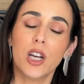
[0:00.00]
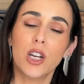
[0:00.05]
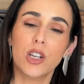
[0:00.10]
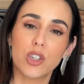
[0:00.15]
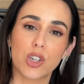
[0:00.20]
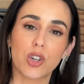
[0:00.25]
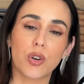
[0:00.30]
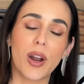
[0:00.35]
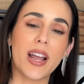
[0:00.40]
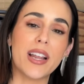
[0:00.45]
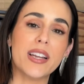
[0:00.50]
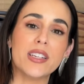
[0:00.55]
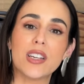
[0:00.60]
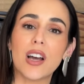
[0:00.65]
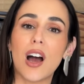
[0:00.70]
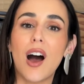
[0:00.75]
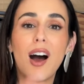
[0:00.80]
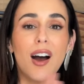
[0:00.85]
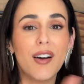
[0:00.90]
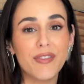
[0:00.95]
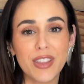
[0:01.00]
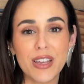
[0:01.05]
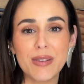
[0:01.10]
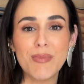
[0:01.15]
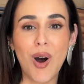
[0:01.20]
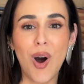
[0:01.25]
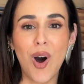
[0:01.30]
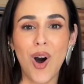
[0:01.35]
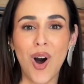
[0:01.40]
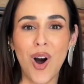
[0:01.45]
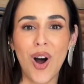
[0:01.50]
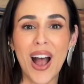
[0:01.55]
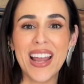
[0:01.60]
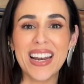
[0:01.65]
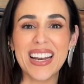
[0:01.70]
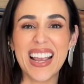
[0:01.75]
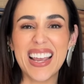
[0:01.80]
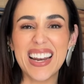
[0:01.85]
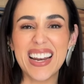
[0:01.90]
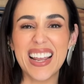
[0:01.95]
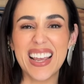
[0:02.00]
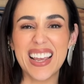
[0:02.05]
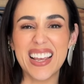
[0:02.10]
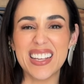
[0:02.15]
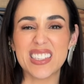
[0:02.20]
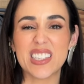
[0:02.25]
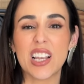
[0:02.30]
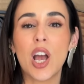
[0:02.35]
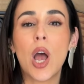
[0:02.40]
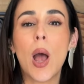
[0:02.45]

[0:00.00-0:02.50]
trend of them all, and it is